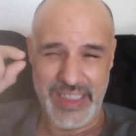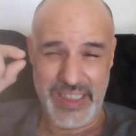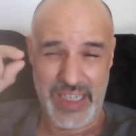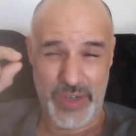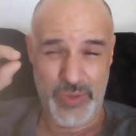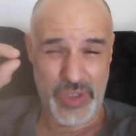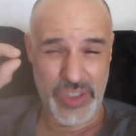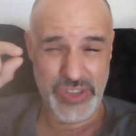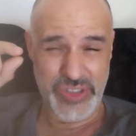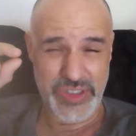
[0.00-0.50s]
Now
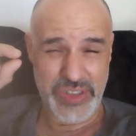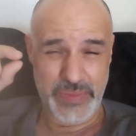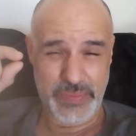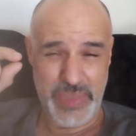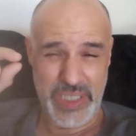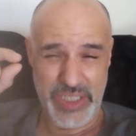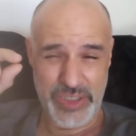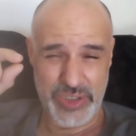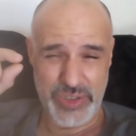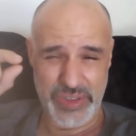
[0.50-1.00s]
I want you to
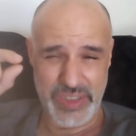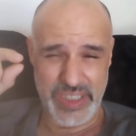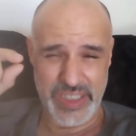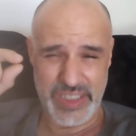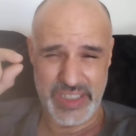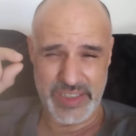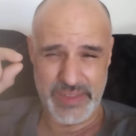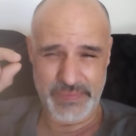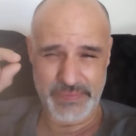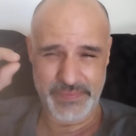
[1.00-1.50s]
picture
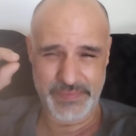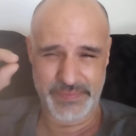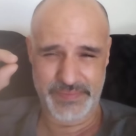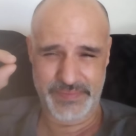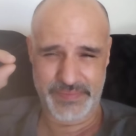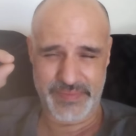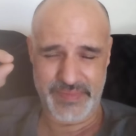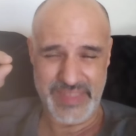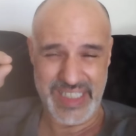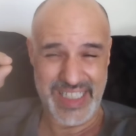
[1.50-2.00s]
this.
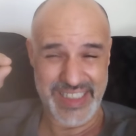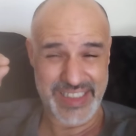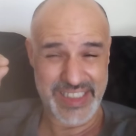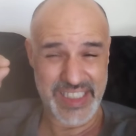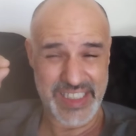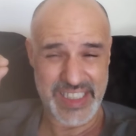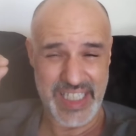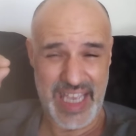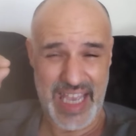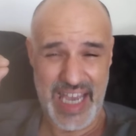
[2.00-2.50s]
As
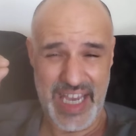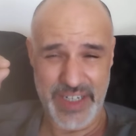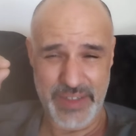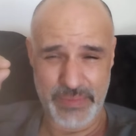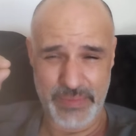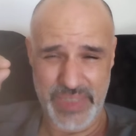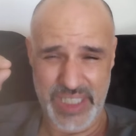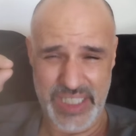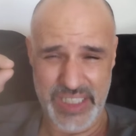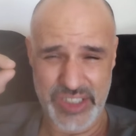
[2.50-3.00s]
this
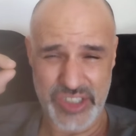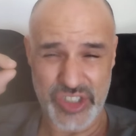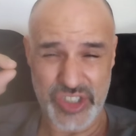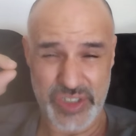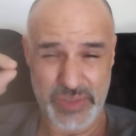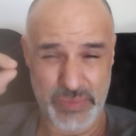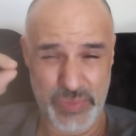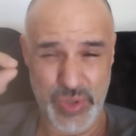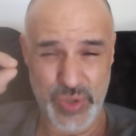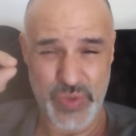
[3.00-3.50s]
atom begins
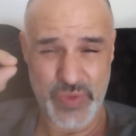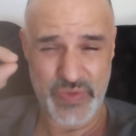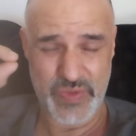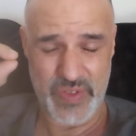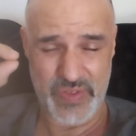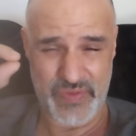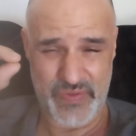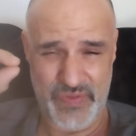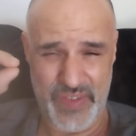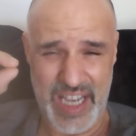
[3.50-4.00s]
to move
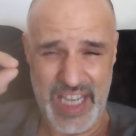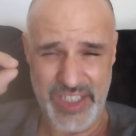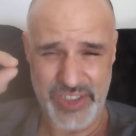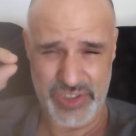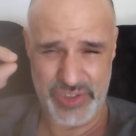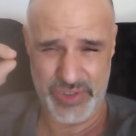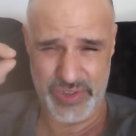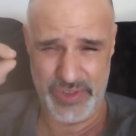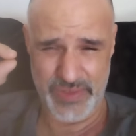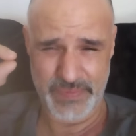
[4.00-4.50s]

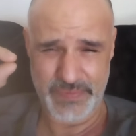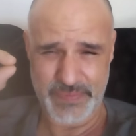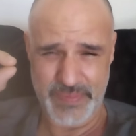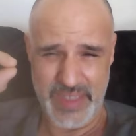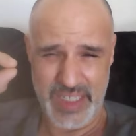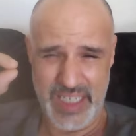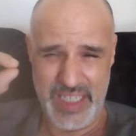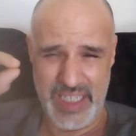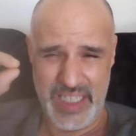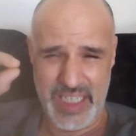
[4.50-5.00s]
faster,
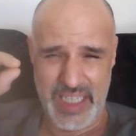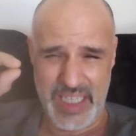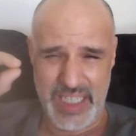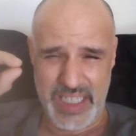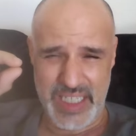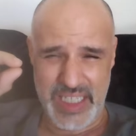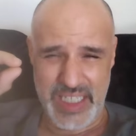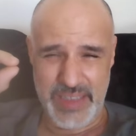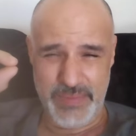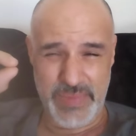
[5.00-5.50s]

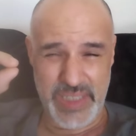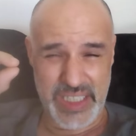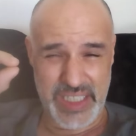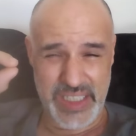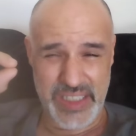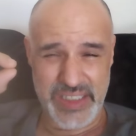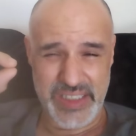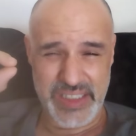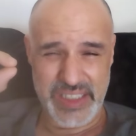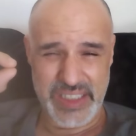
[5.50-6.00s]
it
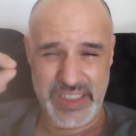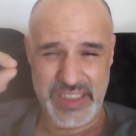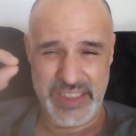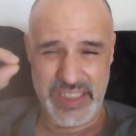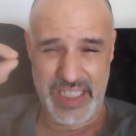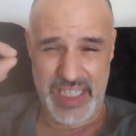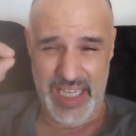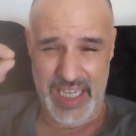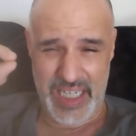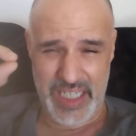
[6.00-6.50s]
begins
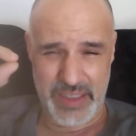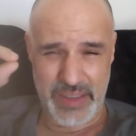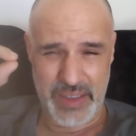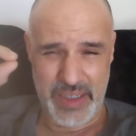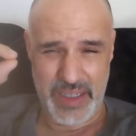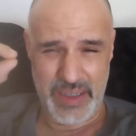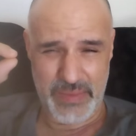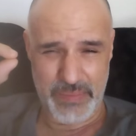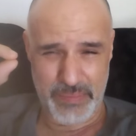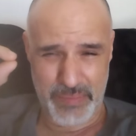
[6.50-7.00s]
to gain
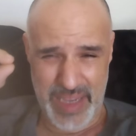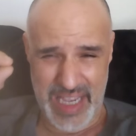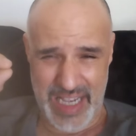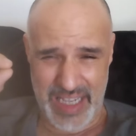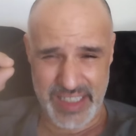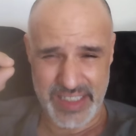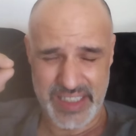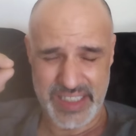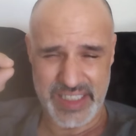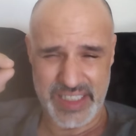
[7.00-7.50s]

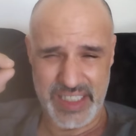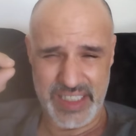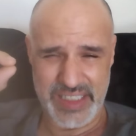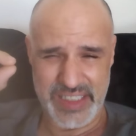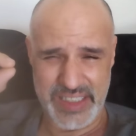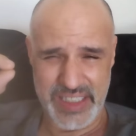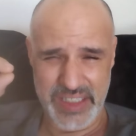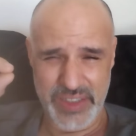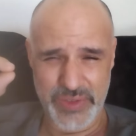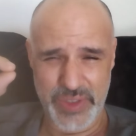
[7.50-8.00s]
mass.
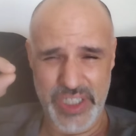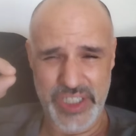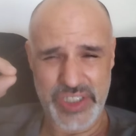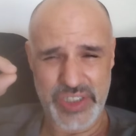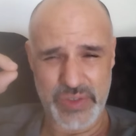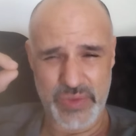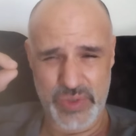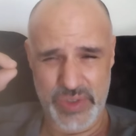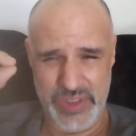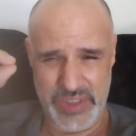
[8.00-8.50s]

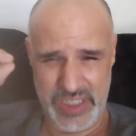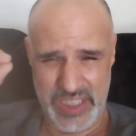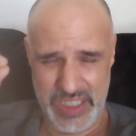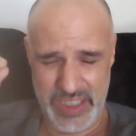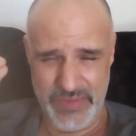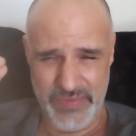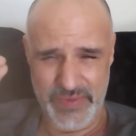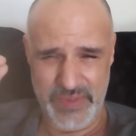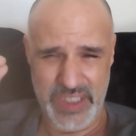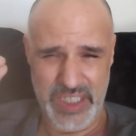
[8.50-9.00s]
Acceleration will
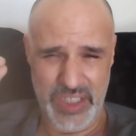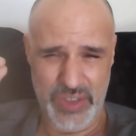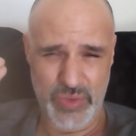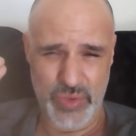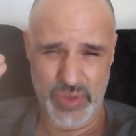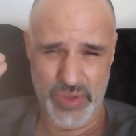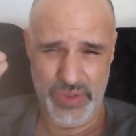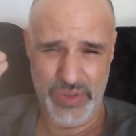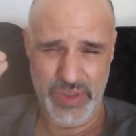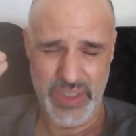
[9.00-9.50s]

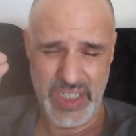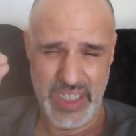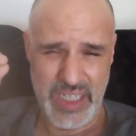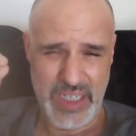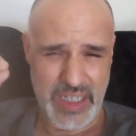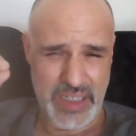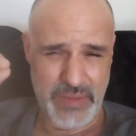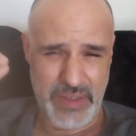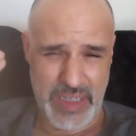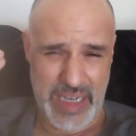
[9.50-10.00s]
equal
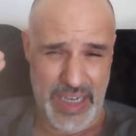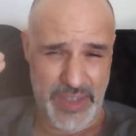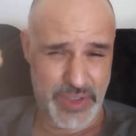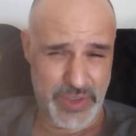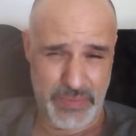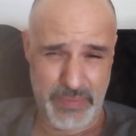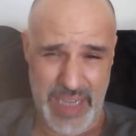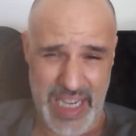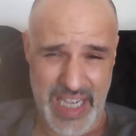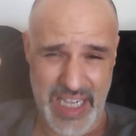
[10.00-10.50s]

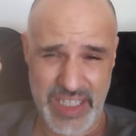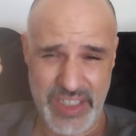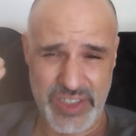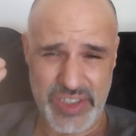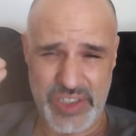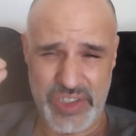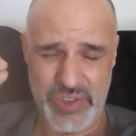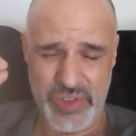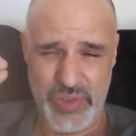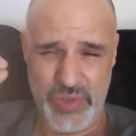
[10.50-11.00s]
either
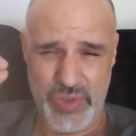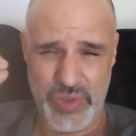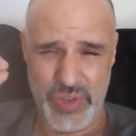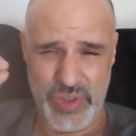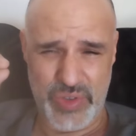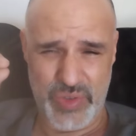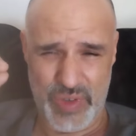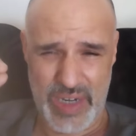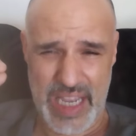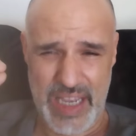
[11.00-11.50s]
mass or
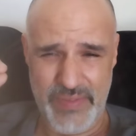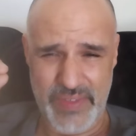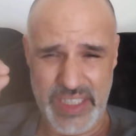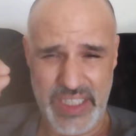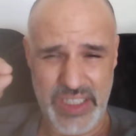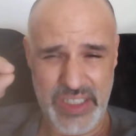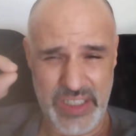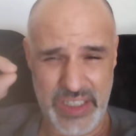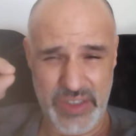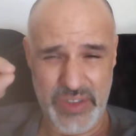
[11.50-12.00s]

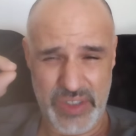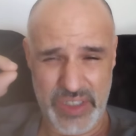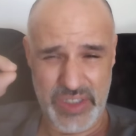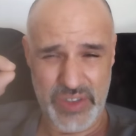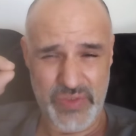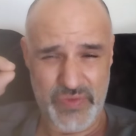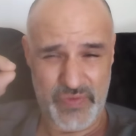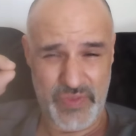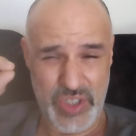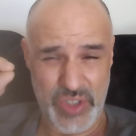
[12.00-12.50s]
gravity.
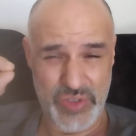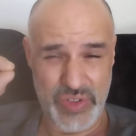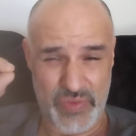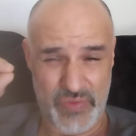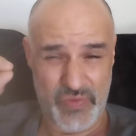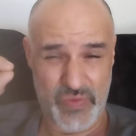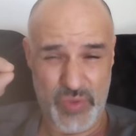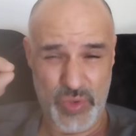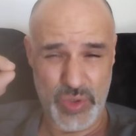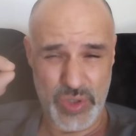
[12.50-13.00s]
It'll feel the
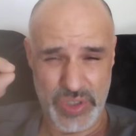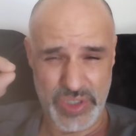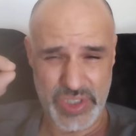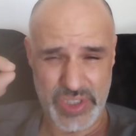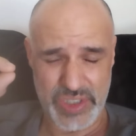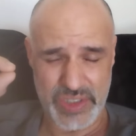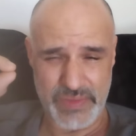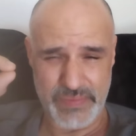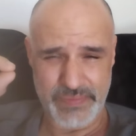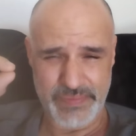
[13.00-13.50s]

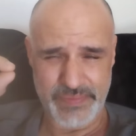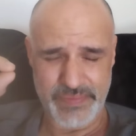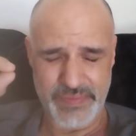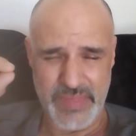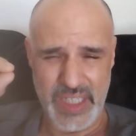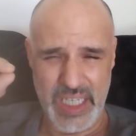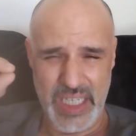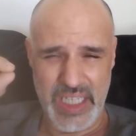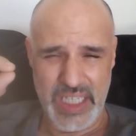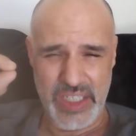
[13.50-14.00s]
force.
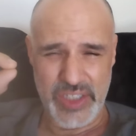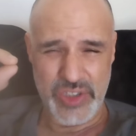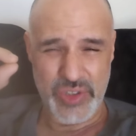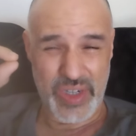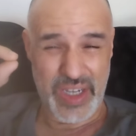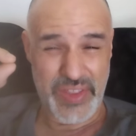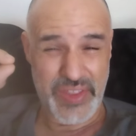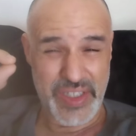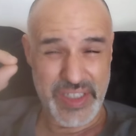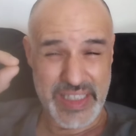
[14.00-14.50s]
So
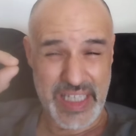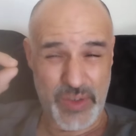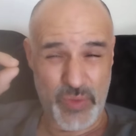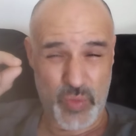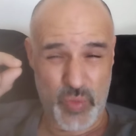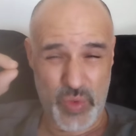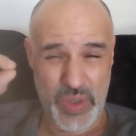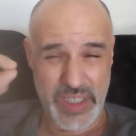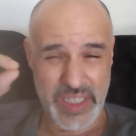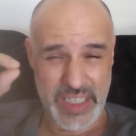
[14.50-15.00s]
I think that
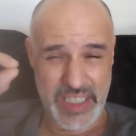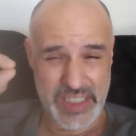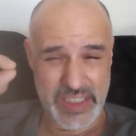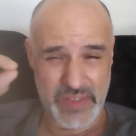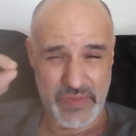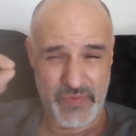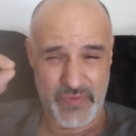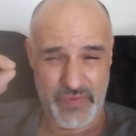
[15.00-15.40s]
what it's